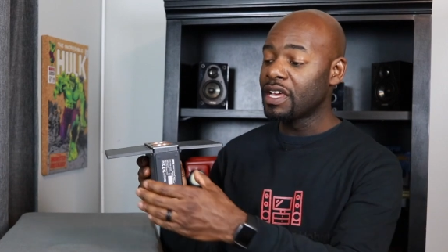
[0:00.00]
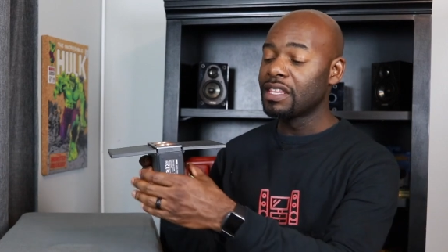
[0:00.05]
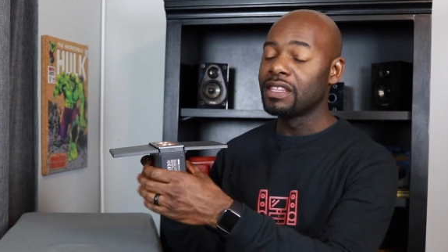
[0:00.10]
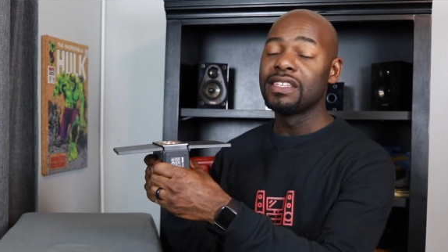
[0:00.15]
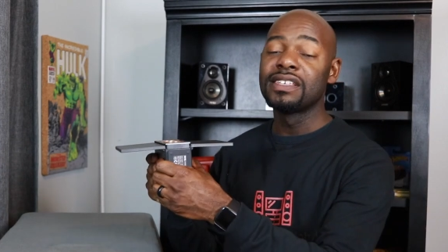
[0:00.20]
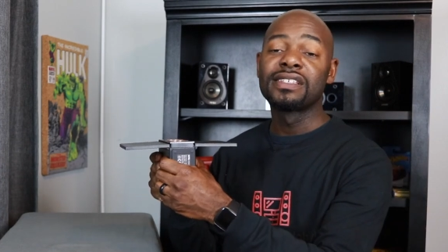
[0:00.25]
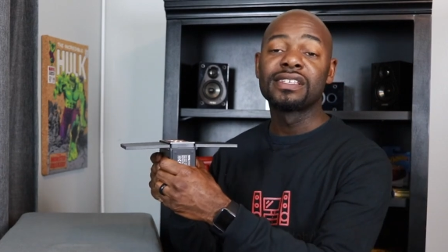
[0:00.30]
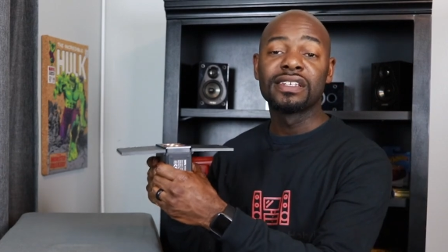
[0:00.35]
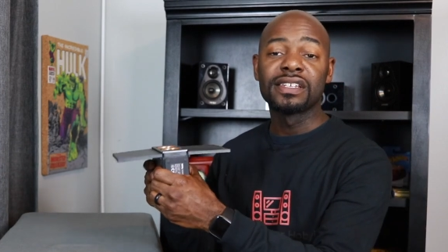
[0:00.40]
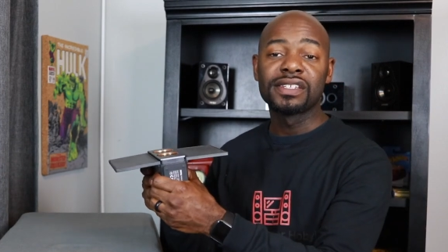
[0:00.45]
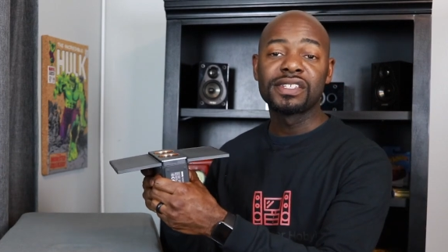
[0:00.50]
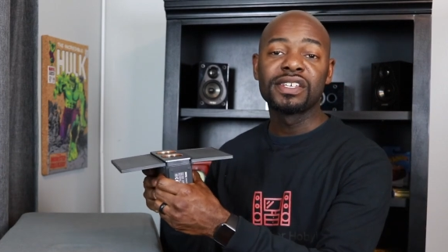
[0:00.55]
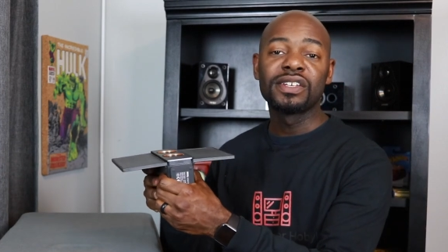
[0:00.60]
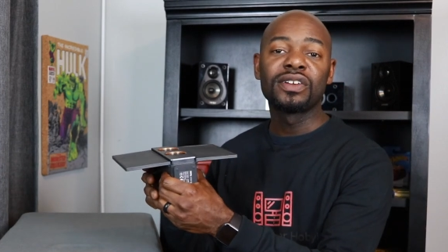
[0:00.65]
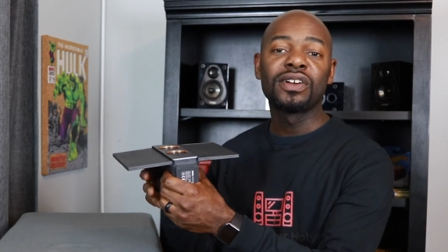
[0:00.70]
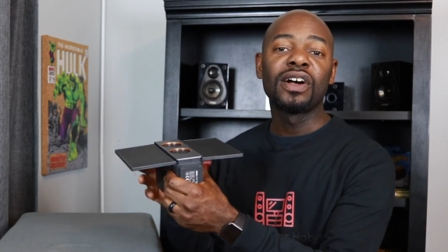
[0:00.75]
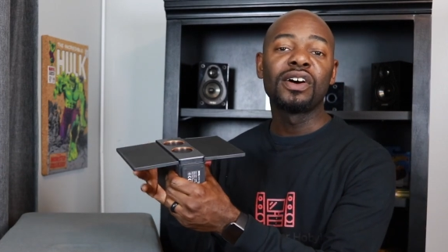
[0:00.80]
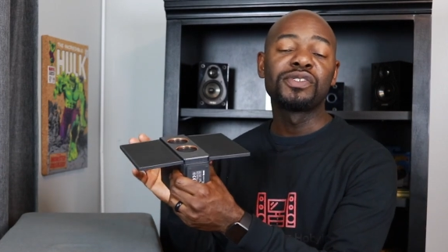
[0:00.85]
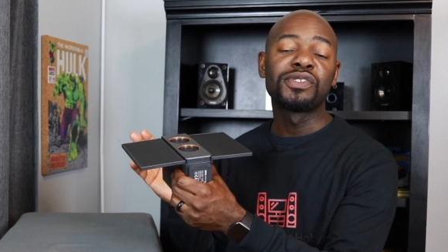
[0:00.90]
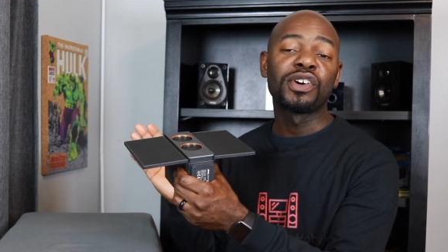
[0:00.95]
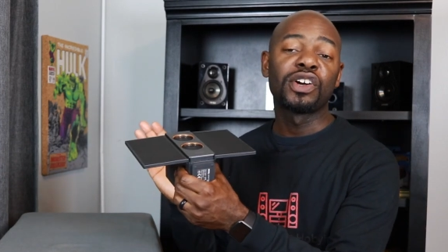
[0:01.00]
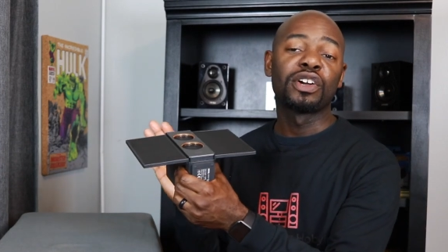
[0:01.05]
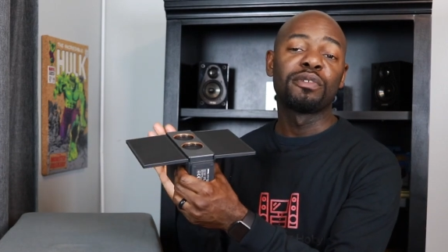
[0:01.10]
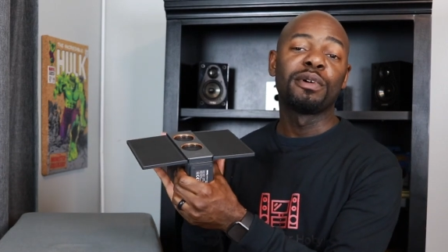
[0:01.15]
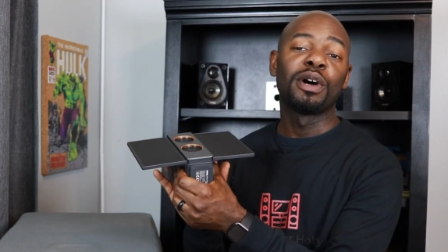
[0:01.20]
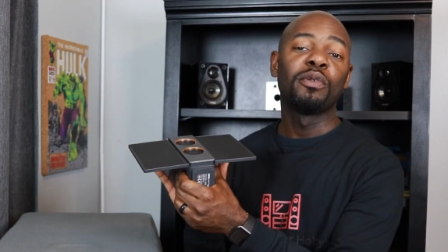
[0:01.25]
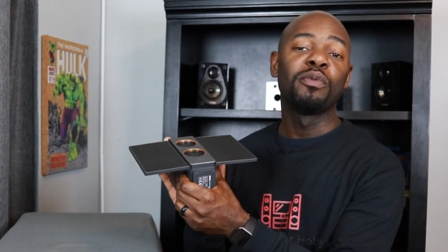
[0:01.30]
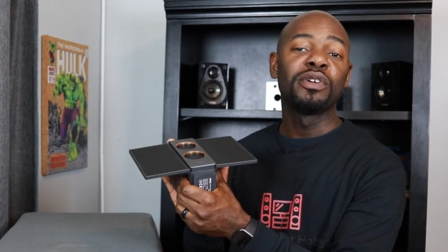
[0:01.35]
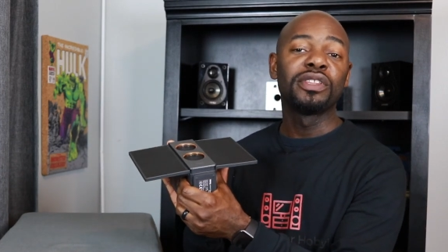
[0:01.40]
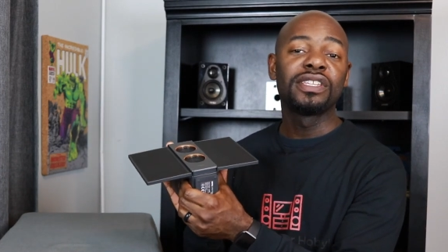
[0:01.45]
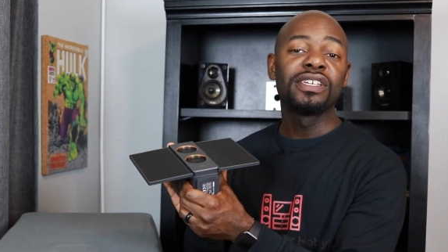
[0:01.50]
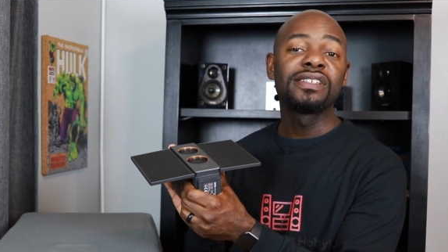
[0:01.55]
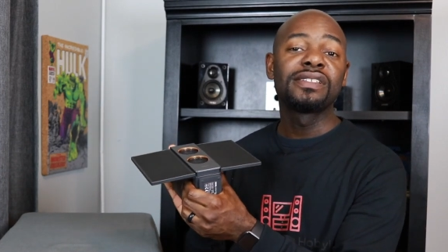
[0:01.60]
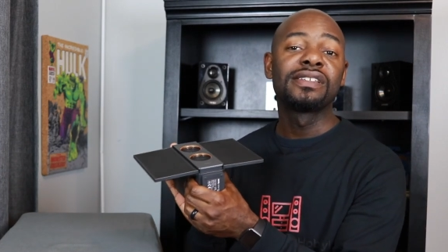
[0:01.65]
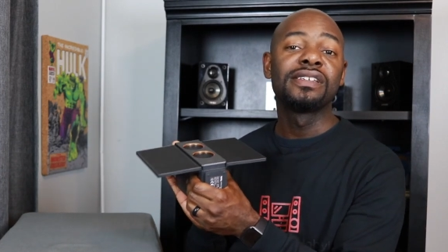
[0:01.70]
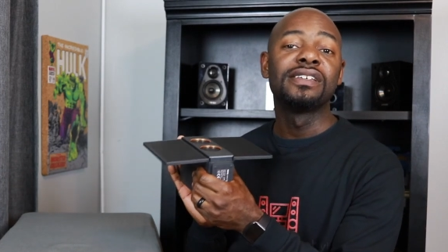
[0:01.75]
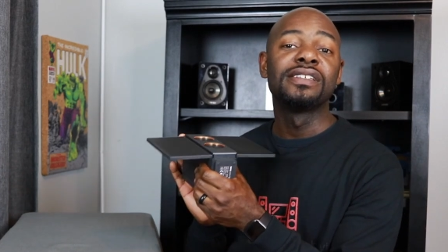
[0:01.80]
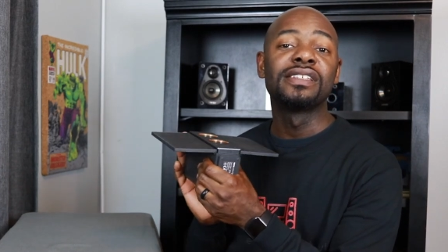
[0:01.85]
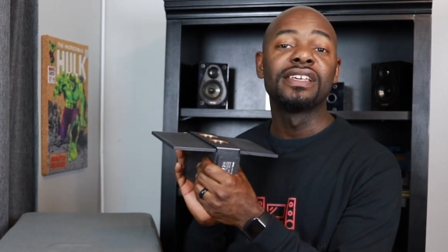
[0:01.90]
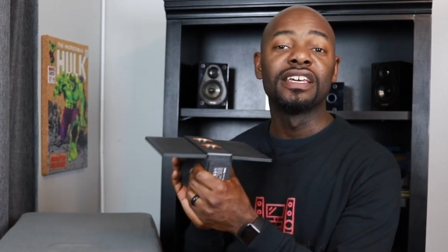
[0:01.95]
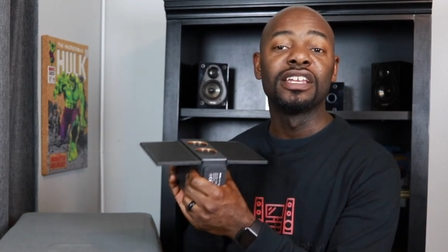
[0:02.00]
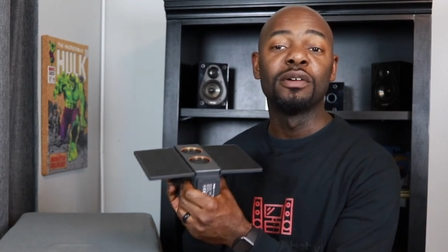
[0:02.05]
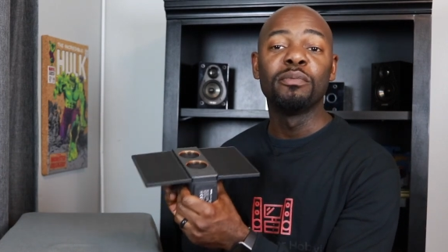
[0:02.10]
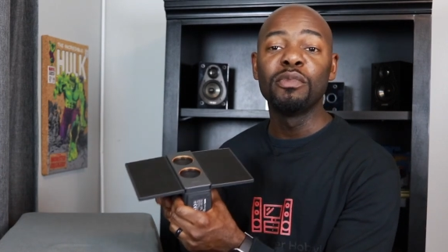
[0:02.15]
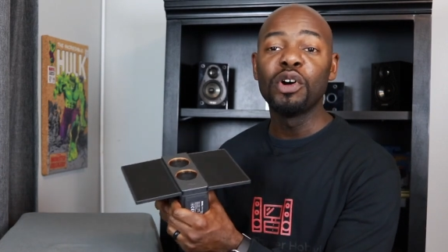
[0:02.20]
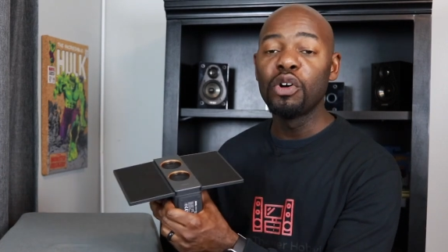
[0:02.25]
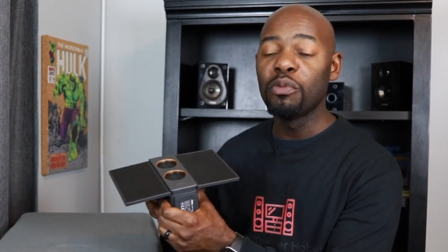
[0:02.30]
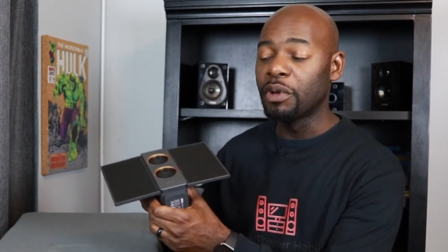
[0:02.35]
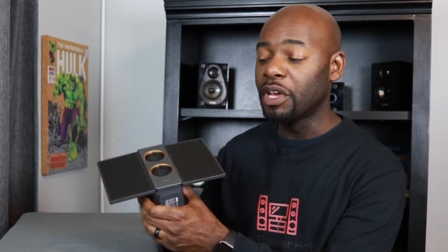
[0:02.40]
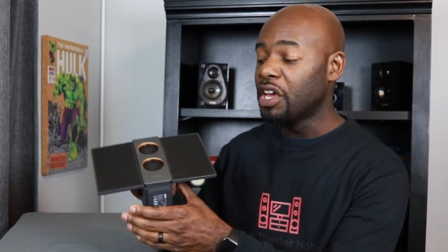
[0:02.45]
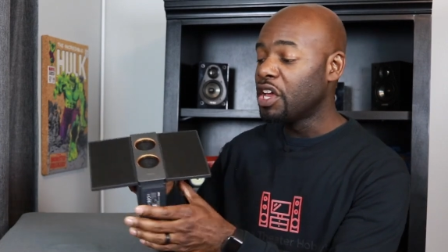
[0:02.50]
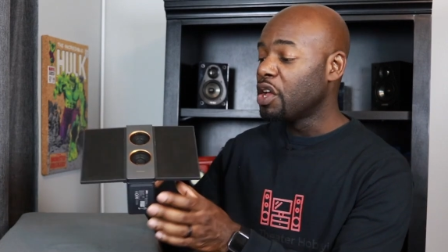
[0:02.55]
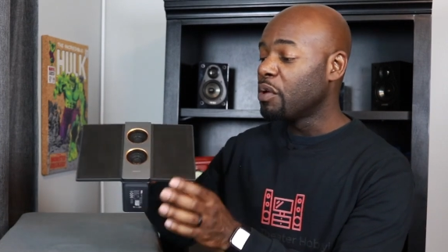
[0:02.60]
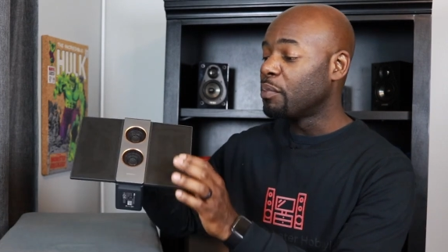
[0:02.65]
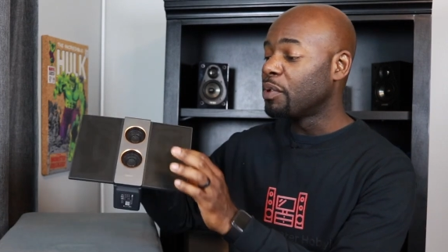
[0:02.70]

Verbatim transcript: This in the center, I'll talk about what this is in a moment,